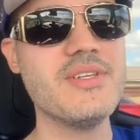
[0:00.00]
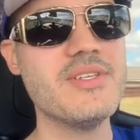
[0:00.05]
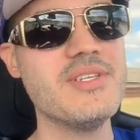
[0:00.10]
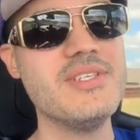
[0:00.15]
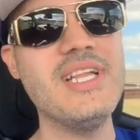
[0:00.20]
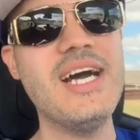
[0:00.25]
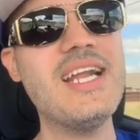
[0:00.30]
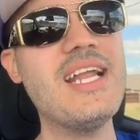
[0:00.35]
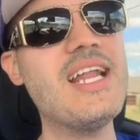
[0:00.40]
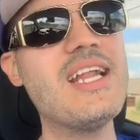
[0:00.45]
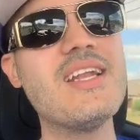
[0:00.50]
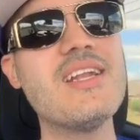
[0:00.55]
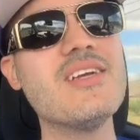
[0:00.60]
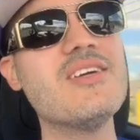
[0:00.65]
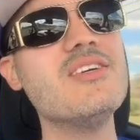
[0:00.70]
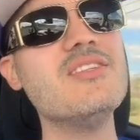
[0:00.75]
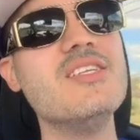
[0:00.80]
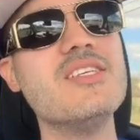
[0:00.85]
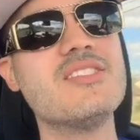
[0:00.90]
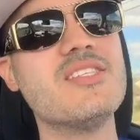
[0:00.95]
Not out of the
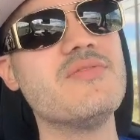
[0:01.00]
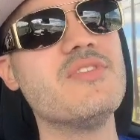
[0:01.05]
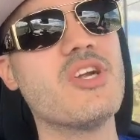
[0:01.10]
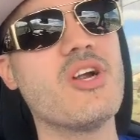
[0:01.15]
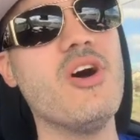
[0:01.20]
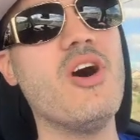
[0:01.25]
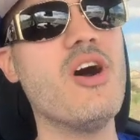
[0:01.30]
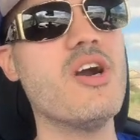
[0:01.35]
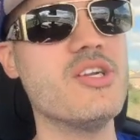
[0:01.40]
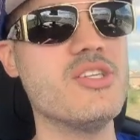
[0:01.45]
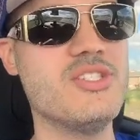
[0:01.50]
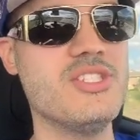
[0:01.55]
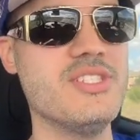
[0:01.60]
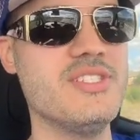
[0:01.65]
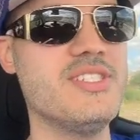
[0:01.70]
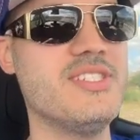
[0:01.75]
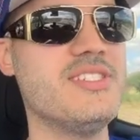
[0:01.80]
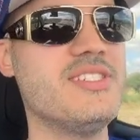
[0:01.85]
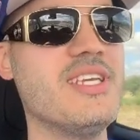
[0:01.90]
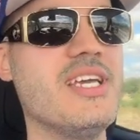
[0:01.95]
goodness of their hearts and
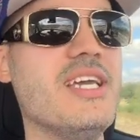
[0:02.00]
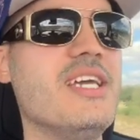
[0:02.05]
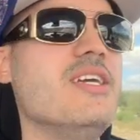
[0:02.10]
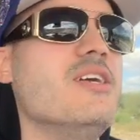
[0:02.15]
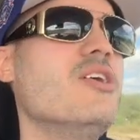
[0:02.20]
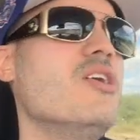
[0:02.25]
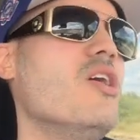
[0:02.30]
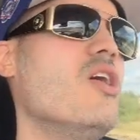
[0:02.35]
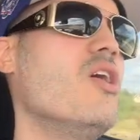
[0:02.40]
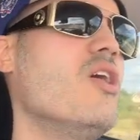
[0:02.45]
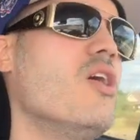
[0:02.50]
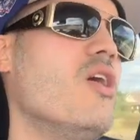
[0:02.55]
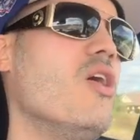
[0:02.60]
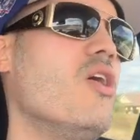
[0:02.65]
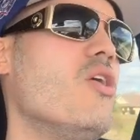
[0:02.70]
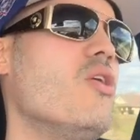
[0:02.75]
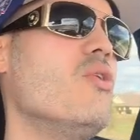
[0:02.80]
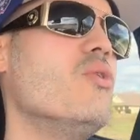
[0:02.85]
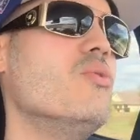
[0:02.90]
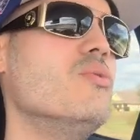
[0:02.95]
to say,
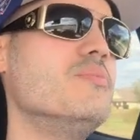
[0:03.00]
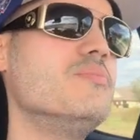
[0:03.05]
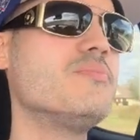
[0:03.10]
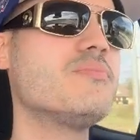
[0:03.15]
oh,